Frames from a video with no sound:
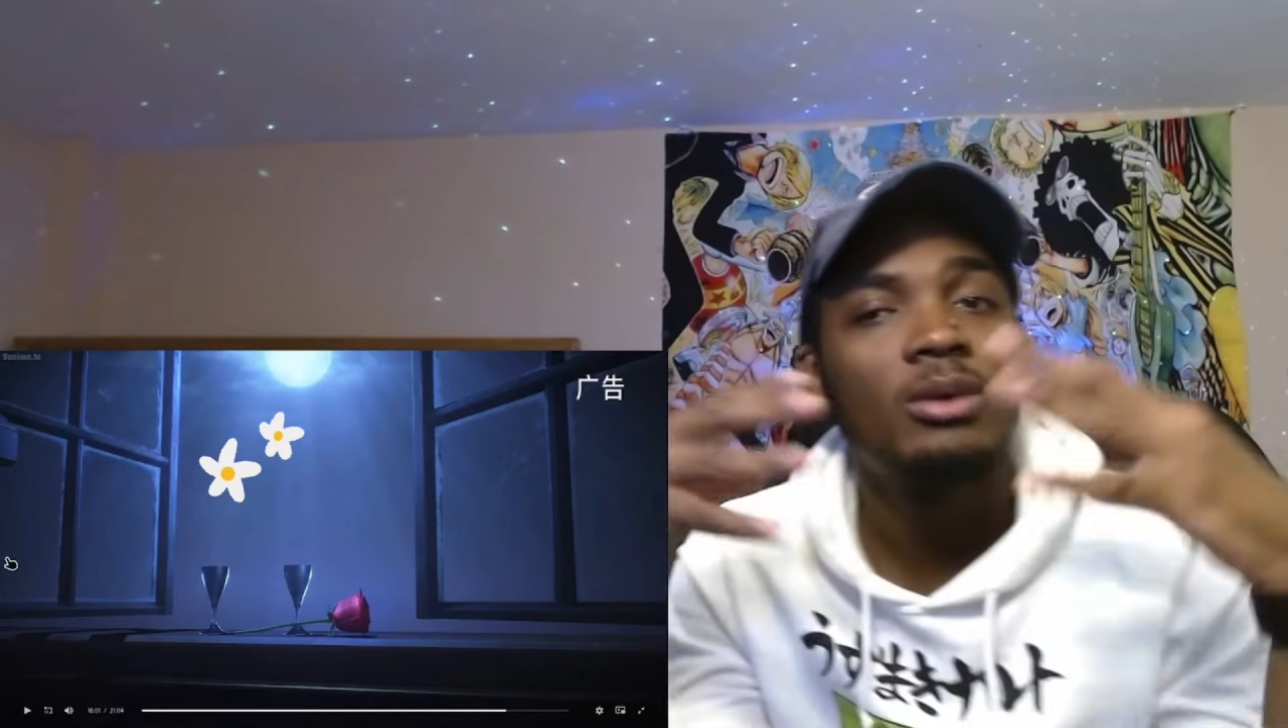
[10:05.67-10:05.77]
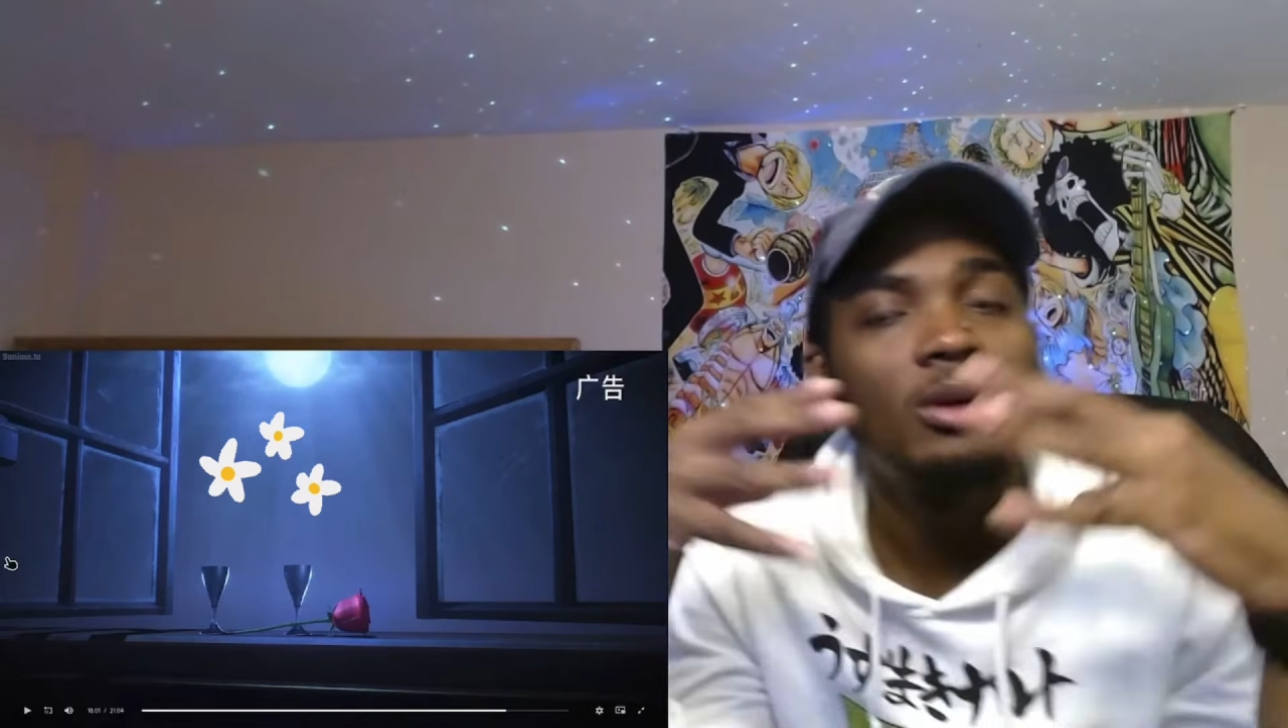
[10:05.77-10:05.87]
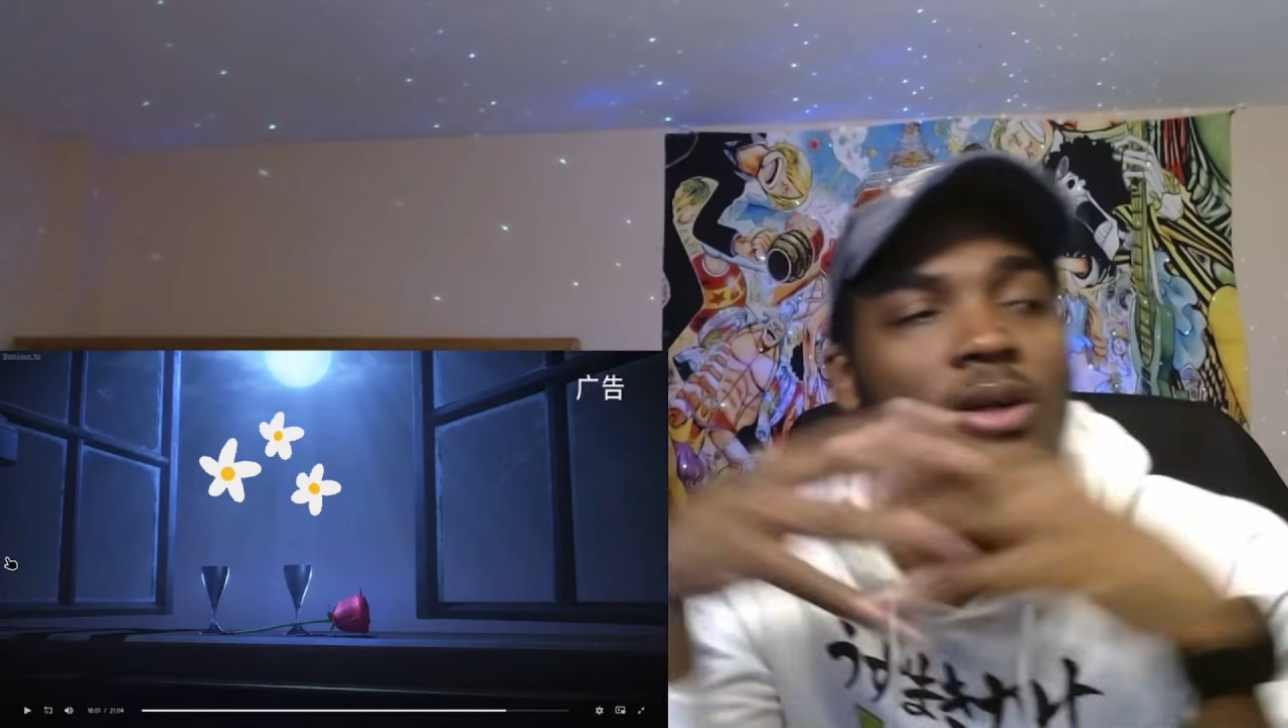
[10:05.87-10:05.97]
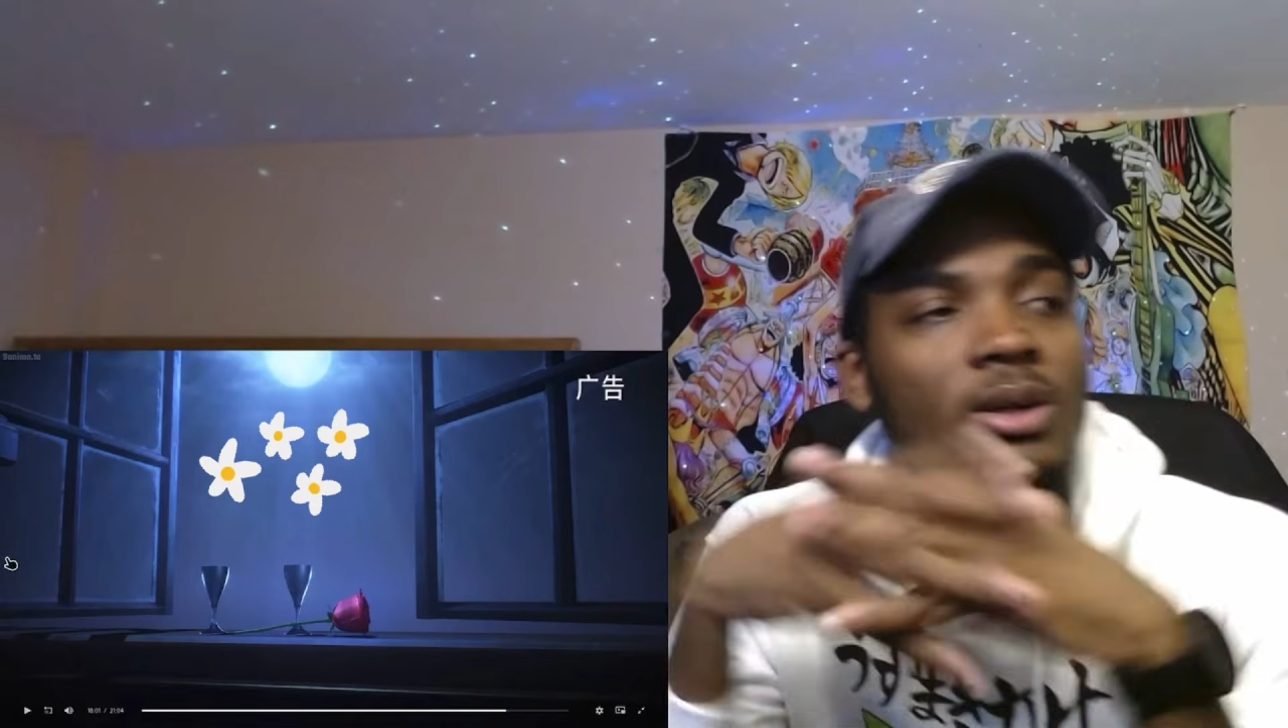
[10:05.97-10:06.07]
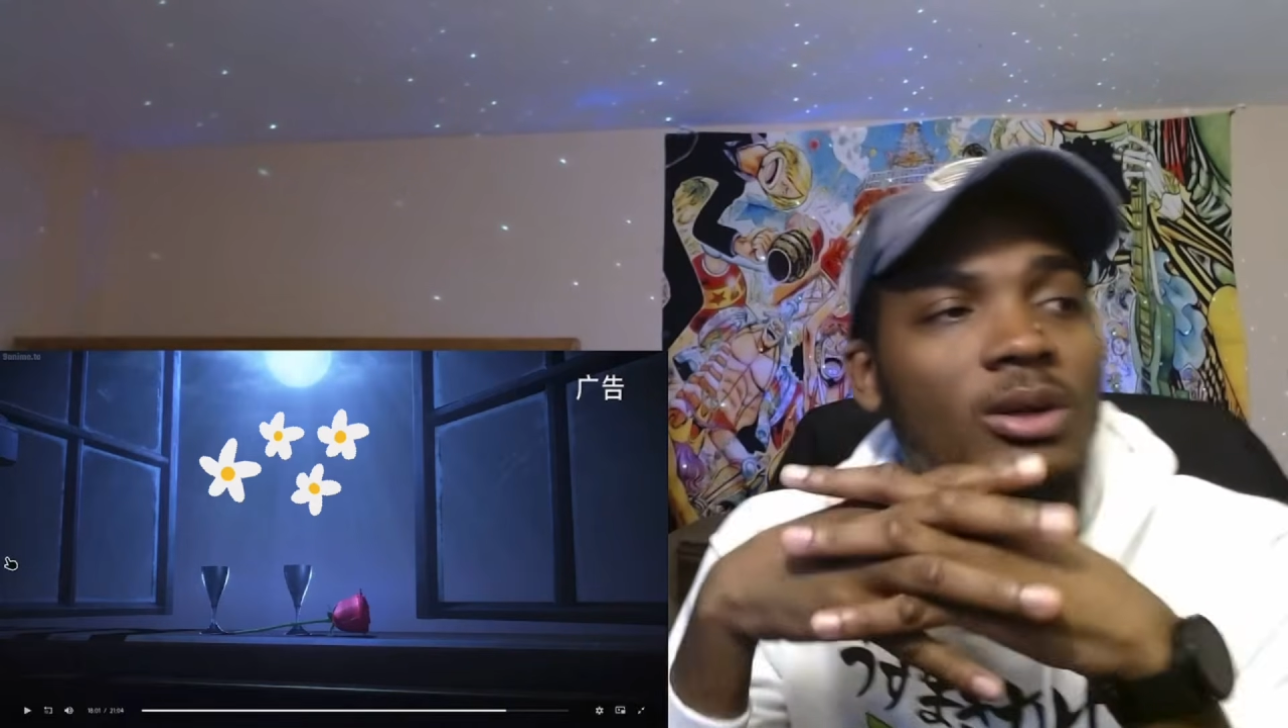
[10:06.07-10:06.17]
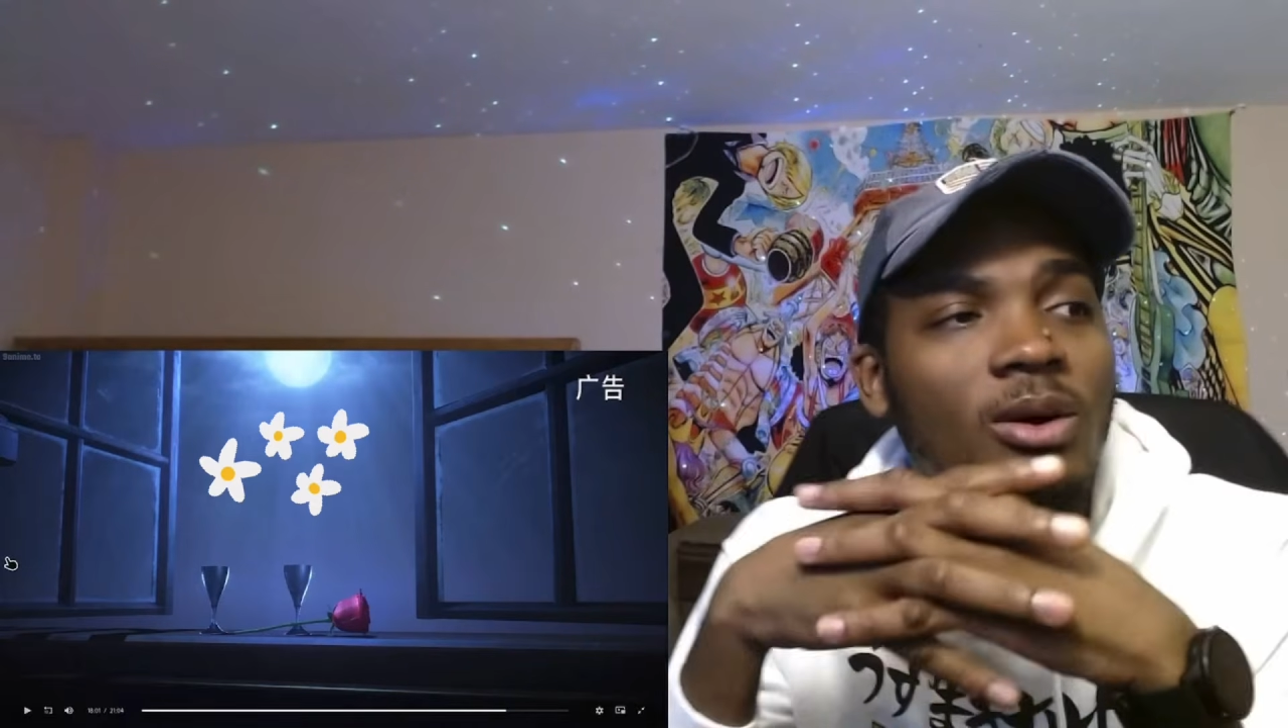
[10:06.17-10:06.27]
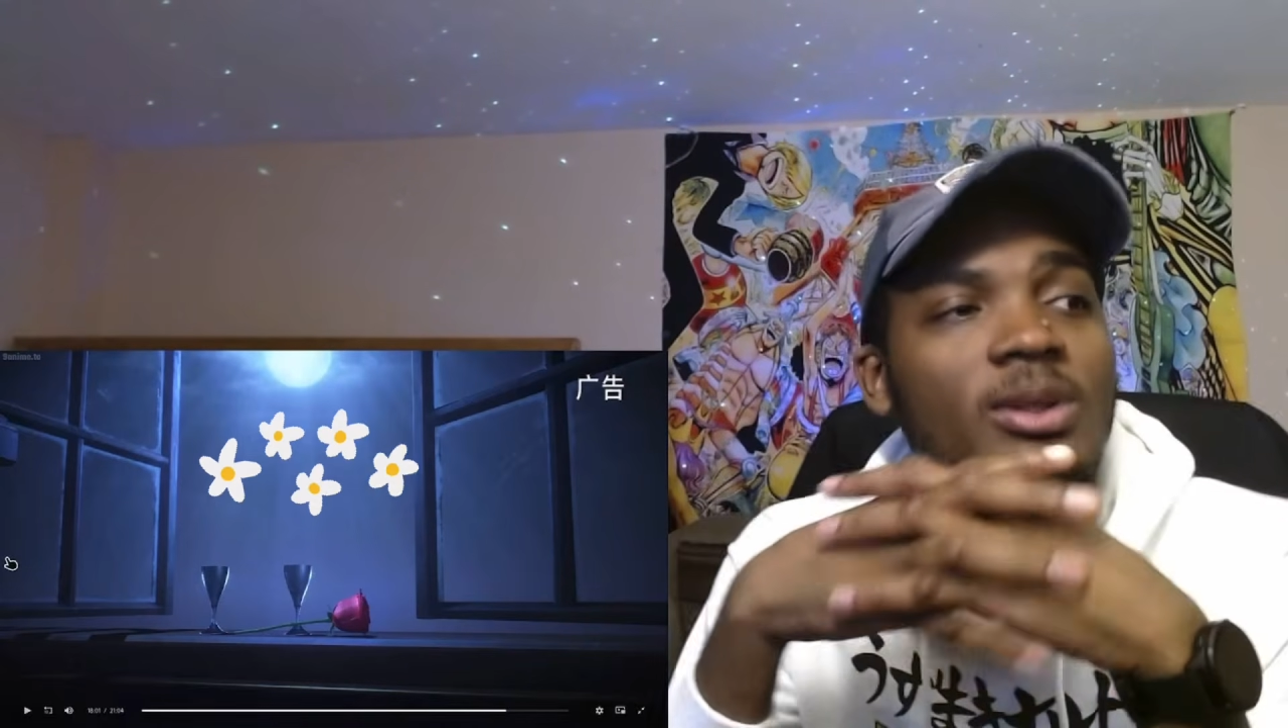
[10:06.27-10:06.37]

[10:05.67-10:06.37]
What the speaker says: his